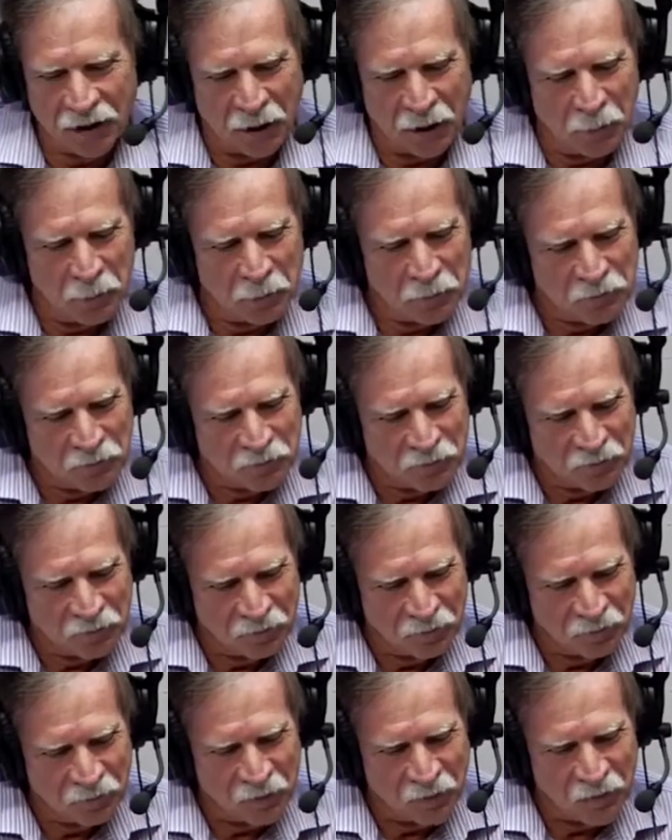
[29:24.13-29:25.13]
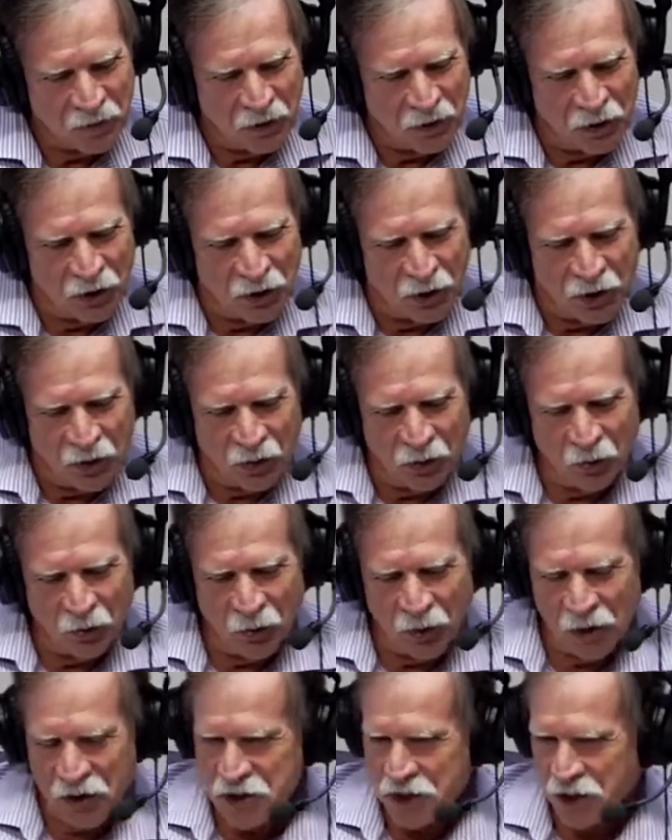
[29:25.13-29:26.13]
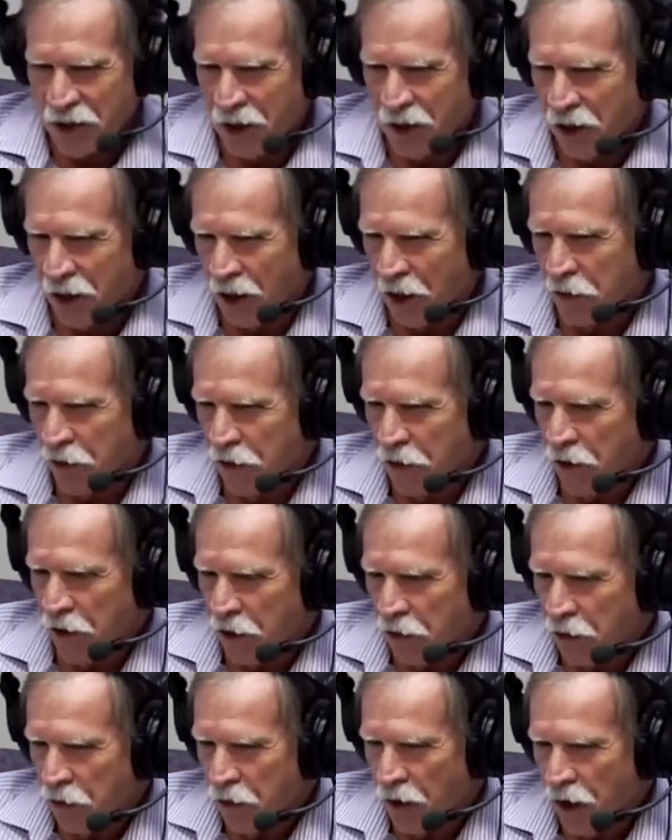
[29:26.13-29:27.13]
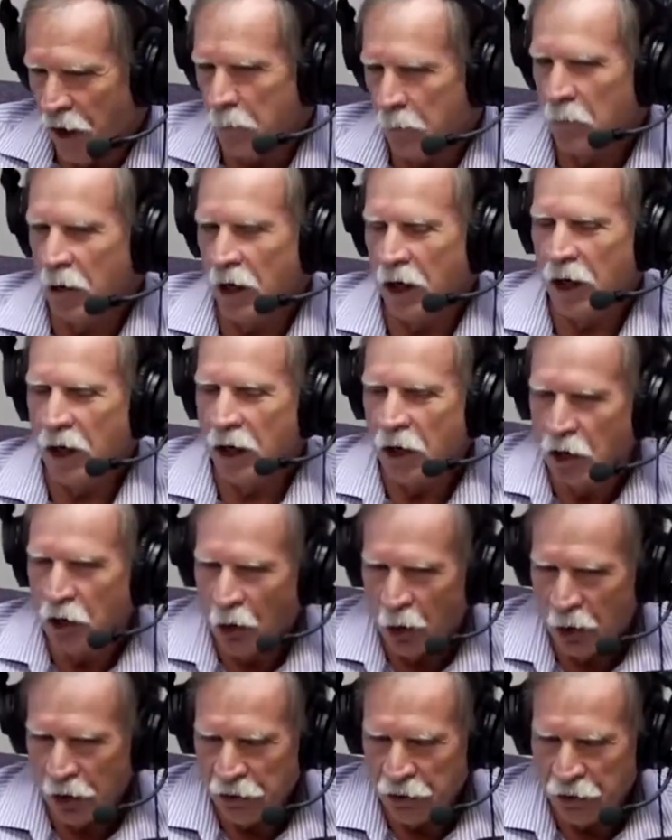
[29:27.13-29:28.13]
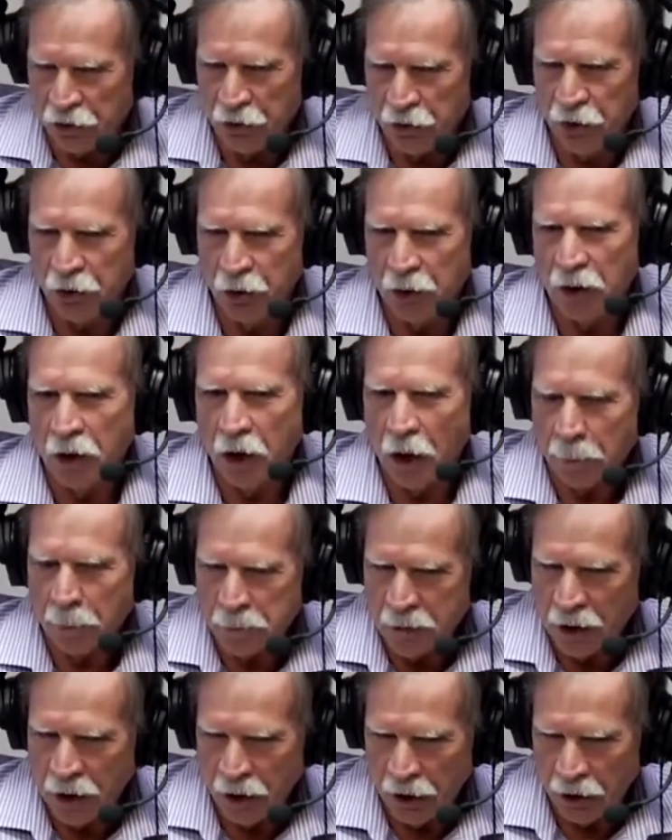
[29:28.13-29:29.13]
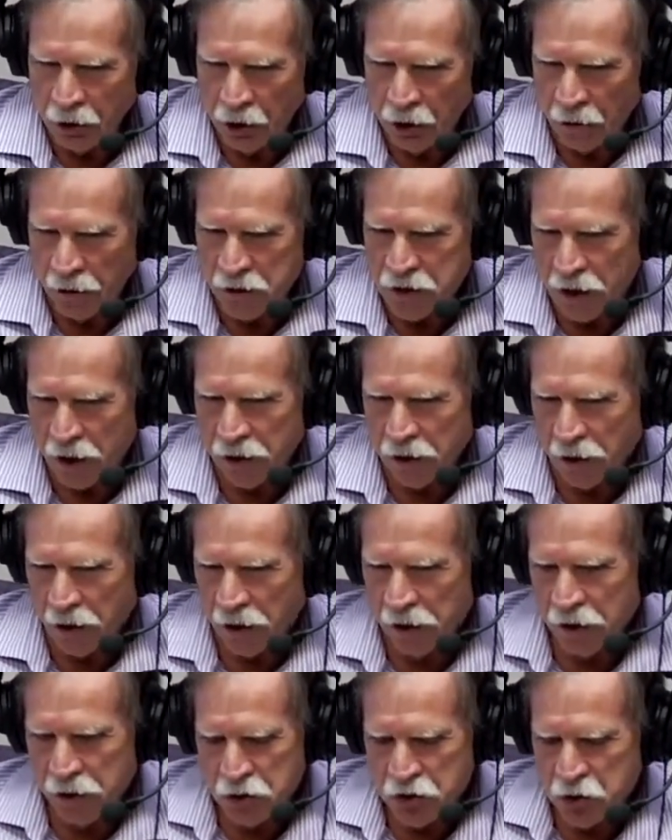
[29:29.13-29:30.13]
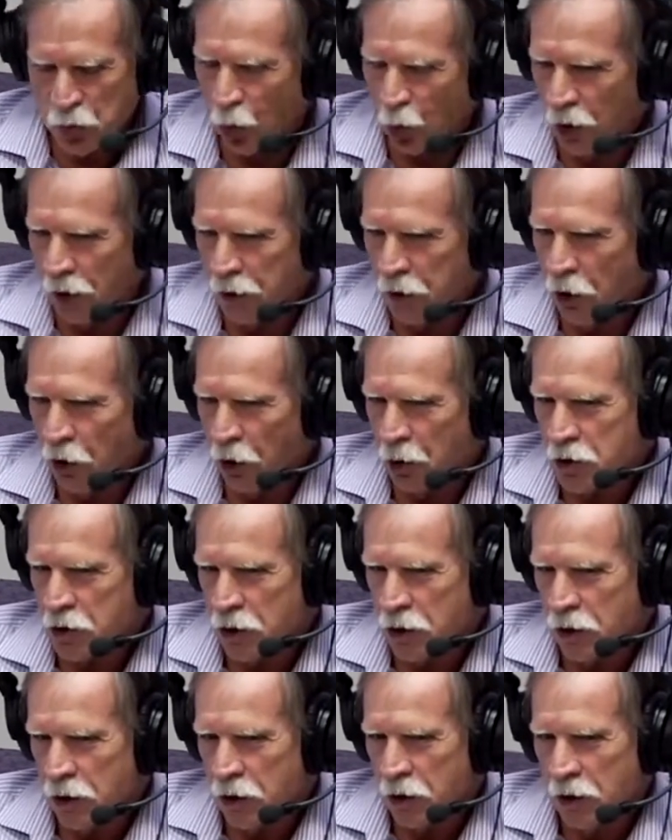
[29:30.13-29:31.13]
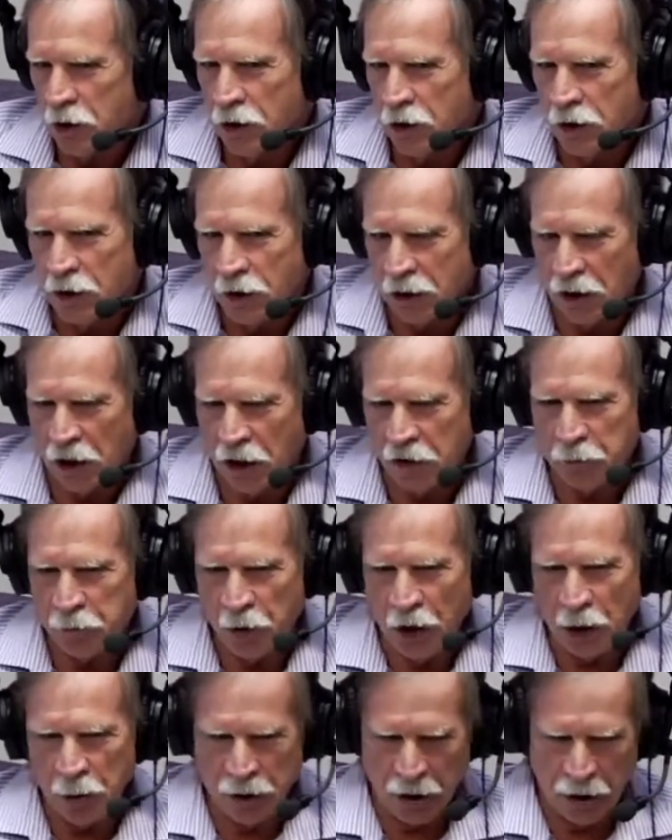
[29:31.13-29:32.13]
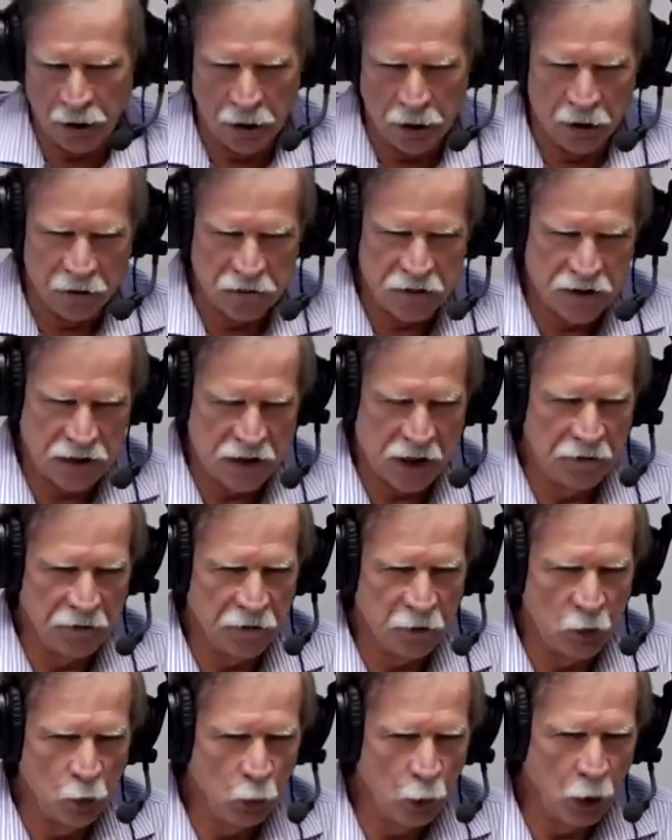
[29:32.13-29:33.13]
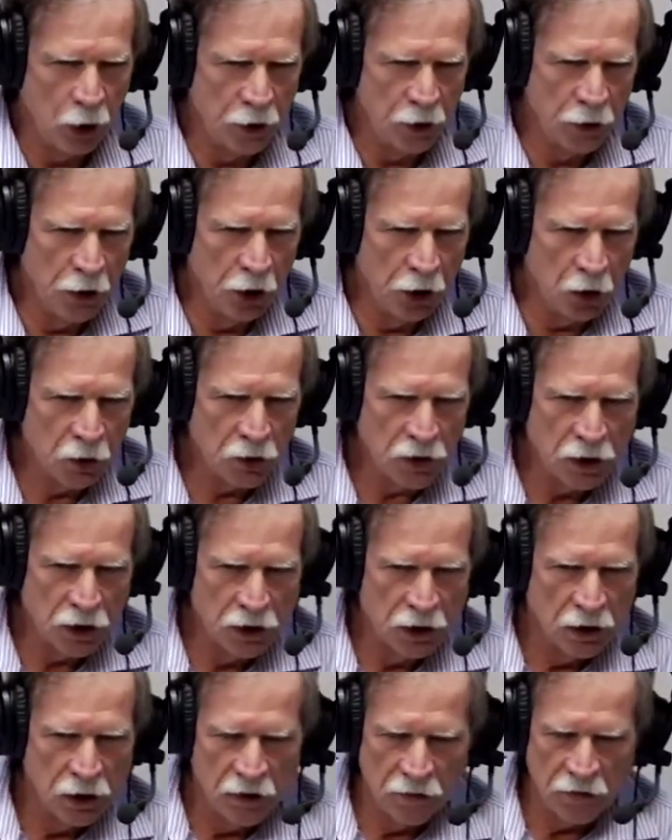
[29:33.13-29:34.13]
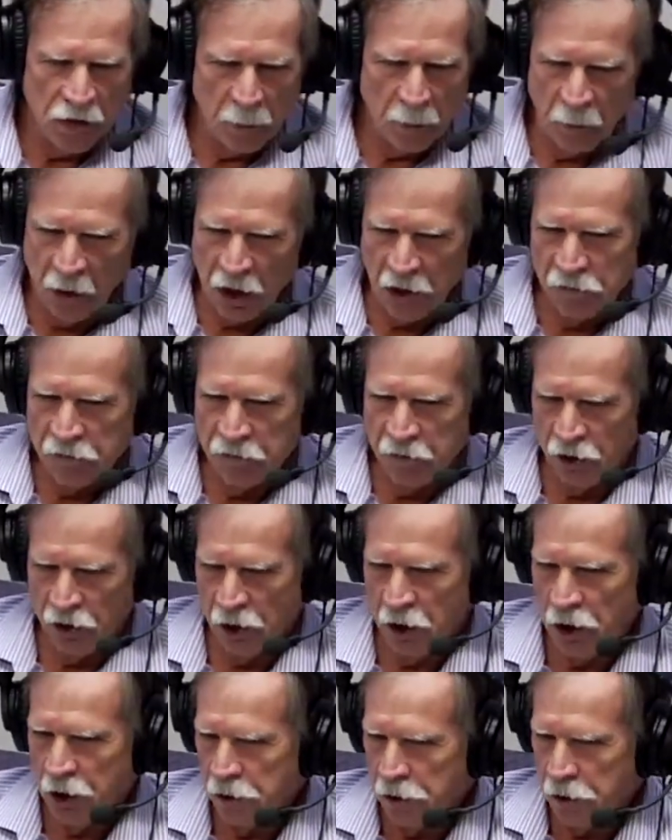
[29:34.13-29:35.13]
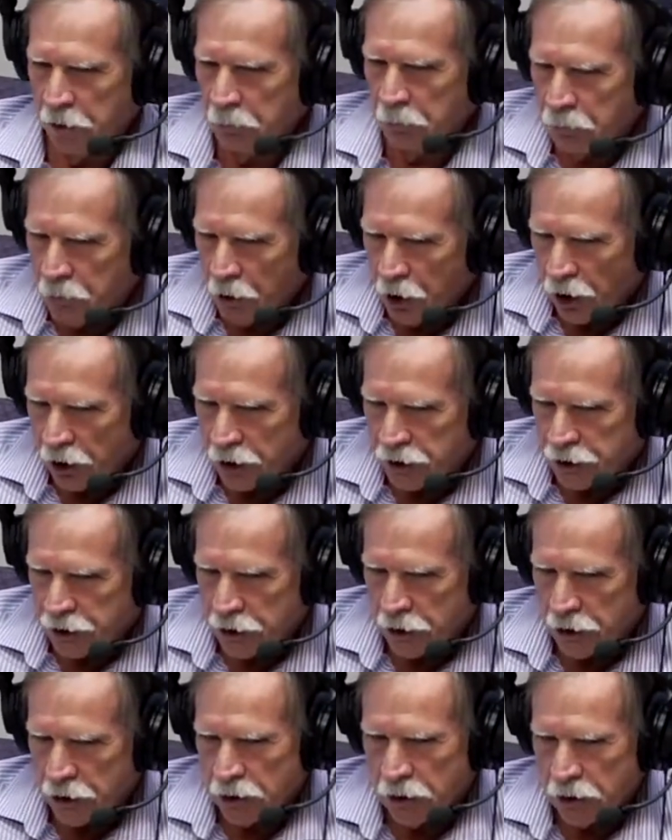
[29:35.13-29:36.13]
um, once again, I think that by going through and updating all this, I, I use OneNote. And I've probably got enough stuff in OneNote that might fill a hundred books.